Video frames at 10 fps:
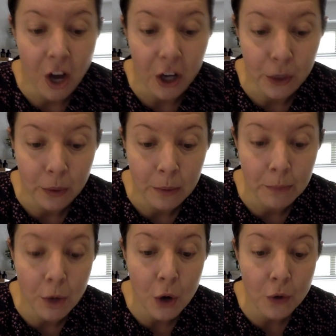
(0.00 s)
on a
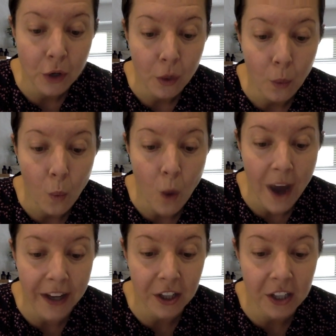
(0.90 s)
remote,
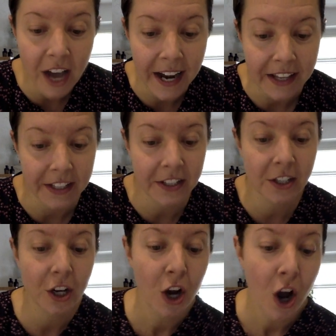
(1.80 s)
wild island,
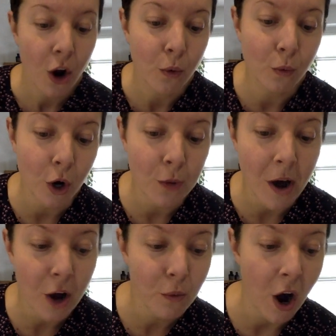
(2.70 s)

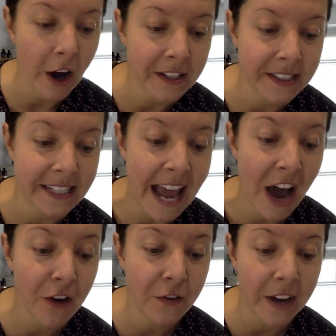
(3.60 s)
Robot Roz
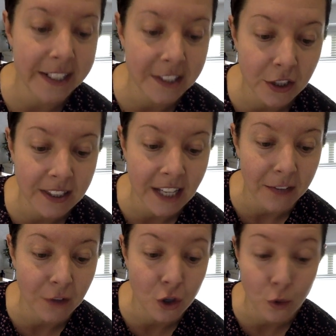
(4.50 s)
now finds
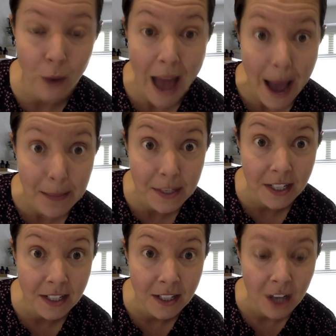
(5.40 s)
herself trapped
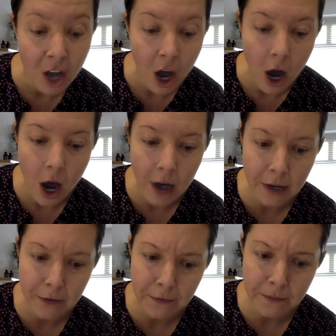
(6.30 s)
on
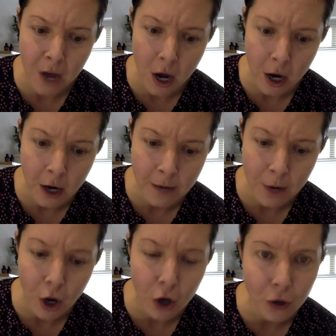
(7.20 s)
a farm
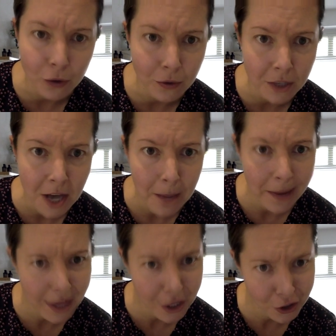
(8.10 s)
owned
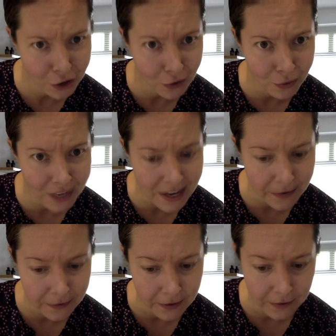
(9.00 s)
by the Sharif
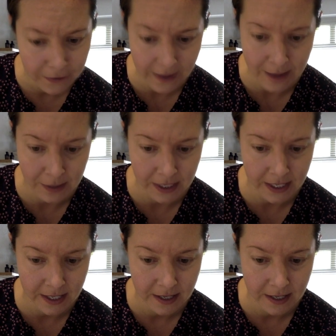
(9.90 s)
family.